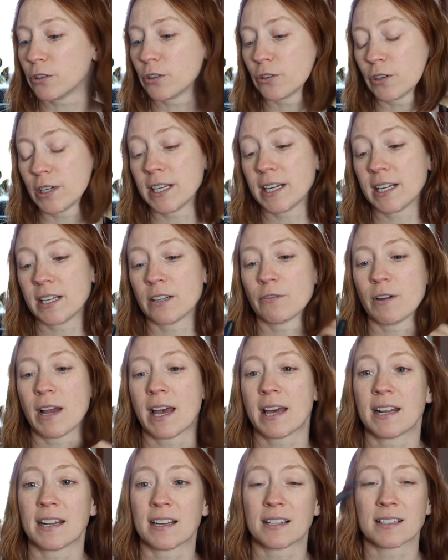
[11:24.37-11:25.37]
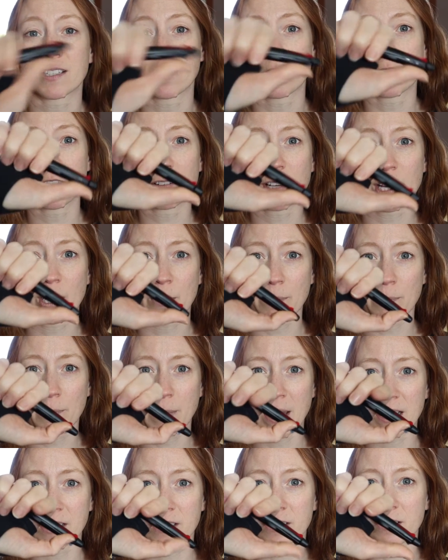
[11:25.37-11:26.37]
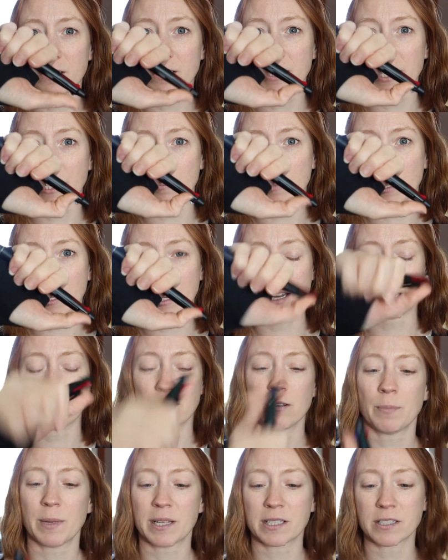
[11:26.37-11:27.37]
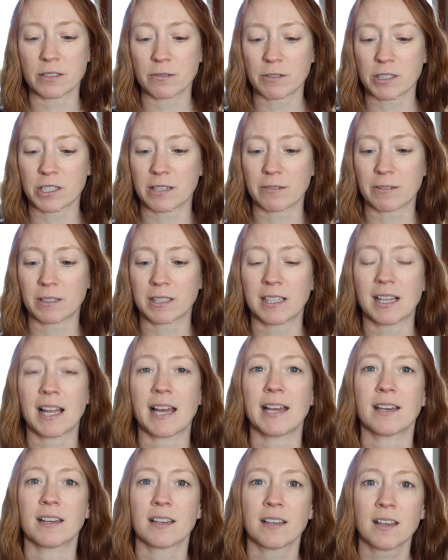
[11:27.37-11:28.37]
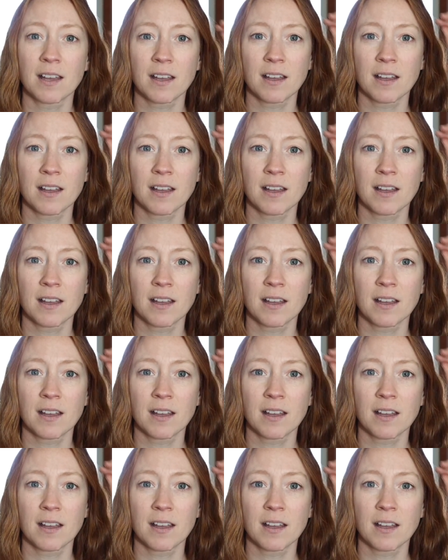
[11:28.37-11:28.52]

green, and red, and it's also got a pencil, like a mechanical pencil, which I really like.